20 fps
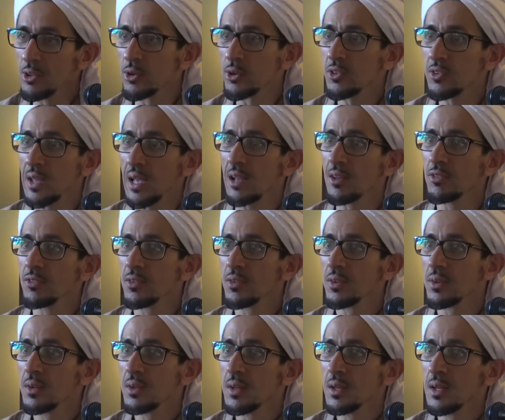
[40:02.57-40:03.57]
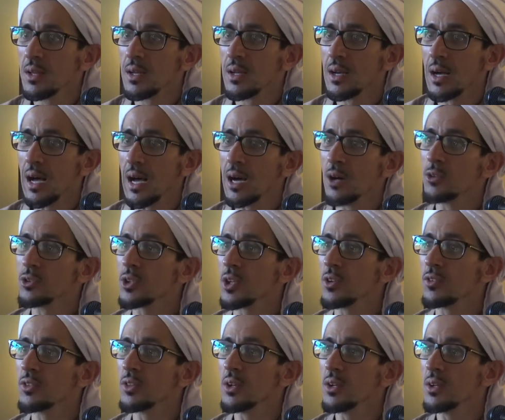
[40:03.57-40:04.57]
yourself out
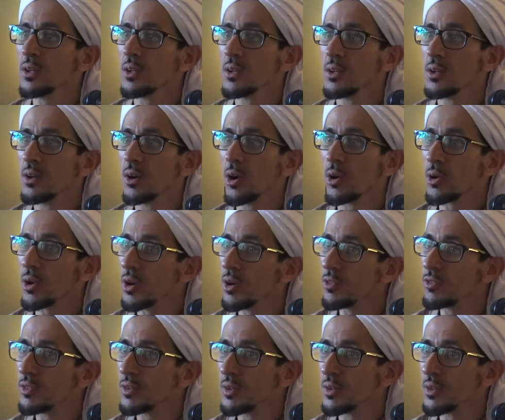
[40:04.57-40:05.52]
of the or off.